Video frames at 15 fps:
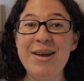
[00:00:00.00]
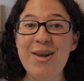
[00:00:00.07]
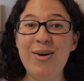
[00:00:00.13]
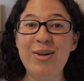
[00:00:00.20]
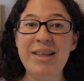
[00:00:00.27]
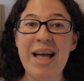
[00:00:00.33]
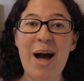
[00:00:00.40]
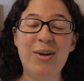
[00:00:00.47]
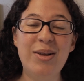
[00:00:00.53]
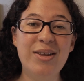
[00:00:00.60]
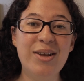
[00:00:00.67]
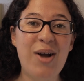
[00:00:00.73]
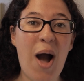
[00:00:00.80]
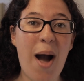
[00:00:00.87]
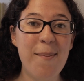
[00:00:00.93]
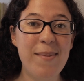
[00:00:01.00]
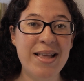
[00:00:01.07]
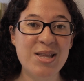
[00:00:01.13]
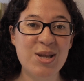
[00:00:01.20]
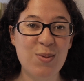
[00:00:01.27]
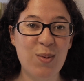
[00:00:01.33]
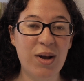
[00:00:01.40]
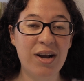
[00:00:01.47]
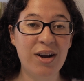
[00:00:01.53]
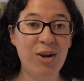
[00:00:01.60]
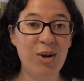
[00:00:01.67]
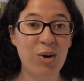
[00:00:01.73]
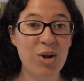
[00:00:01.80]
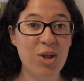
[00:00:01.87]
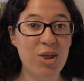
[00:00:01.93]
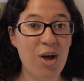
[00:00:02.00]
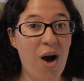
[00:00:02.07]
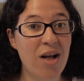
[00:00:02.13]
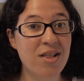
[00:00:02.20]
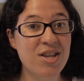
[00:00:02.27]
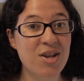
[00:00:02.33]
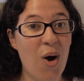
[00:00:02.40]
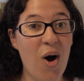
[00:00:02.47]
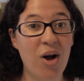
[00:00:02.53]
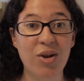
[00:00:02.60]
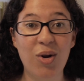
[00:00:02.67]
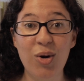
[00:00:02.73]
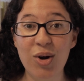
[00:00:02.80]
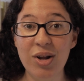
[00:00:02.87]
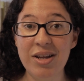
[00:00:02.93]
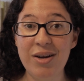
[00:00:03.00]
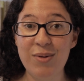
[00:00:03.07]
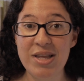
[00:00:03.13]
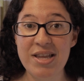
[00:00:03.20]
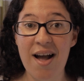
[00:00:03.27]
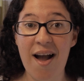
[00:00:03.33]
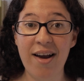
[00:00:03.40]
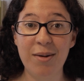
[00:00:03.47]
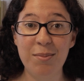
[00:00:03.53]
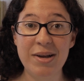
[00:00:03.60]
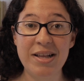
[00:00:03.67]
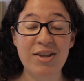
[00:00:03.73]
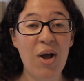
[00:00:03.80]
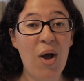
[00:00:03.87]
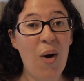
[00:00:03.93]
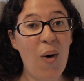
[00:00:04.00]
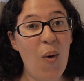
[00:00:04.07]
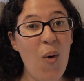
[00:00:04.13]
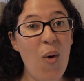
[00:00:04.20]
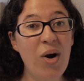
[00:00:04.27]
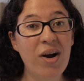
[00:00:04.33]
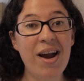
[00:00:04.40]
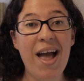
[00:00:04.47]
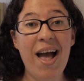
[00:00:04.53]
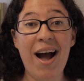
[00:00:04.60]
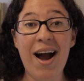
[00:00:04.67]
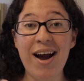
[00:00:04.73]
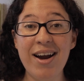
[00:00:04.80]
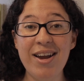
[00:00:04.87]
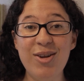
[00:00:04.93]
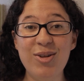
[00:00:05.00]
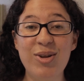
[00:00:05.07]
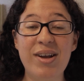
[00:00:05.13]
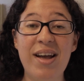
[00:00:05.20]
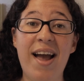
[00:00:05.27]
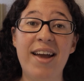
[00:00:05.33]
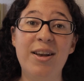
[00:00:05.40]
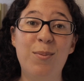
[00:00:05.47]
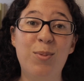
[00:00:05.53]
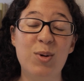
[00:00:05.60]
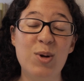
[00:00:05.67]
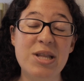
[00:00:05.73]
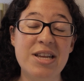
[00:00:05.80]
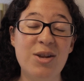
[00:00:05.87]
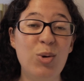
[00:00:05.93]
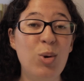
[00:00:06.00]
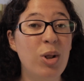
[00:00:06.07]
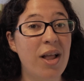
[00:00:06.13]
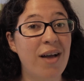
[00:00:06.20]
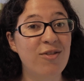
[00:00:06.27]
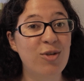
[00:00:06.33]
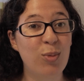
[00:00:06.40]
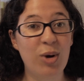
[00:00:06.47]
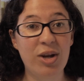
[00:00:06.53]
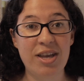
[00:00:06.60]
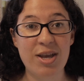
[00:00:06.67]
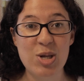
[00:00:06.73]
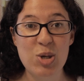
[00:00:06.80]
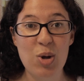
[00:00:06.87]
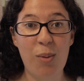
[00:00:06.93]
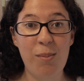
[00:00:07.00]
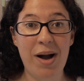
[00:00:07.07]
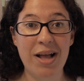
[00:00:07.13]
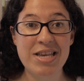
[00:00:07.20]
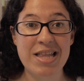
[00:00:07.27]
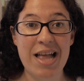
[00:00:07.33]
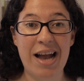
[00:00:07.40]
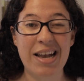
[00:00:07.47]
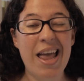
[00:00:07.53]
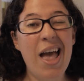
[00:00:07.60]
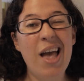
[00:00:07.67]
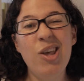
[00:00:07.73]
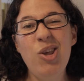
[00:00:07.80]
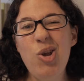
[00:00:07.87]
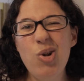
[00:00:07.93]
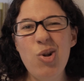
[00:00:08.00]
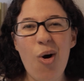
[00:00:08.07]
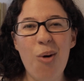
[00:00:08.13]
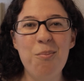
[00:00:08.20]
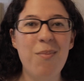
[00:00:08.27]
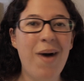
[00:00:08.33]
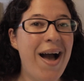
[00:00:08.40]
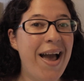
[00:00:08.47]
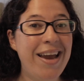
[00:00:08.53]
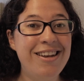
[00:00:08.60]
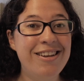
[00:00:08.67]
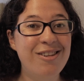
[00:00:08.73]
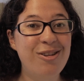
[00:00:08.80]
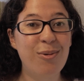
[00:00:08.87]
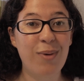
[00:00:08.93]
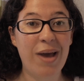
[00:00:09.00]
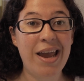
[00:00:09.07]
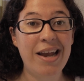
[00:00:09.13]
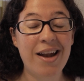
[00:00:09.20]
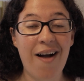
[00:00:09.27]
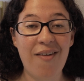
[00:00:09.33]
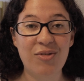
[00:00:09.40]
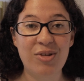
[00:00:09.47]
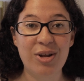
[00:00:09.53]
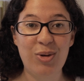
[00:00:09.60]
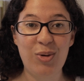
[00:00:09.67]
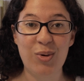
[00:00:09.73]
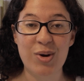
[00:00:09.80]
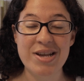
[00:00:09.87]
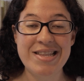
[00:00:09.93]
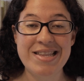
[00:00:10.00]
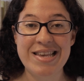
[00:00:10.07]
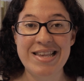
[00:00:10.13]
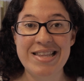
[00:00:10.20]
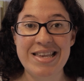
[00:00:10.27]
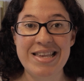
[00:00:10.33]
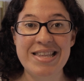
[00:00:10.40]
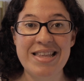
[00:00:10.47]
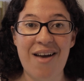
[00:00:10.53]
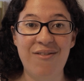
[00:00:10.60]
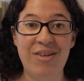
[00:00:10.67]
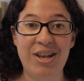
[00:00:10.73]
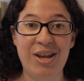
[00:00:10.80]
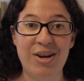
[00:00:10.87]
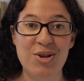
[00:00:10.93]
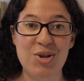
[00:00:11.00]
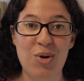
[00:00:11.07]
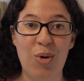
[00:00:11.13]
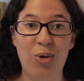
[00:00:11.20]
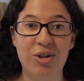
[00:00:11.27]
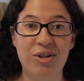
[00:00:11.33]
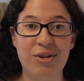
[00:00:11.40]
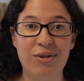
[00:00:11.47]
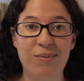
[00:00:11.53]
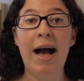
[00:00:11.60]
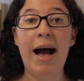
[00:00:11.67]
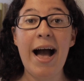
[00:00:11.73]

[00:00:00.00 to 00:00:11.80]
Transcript: me know down in the comments what are your thoughts on early retirement, or are you the kind of person who loves working so much that you don't mind to wait until you're 67 years old?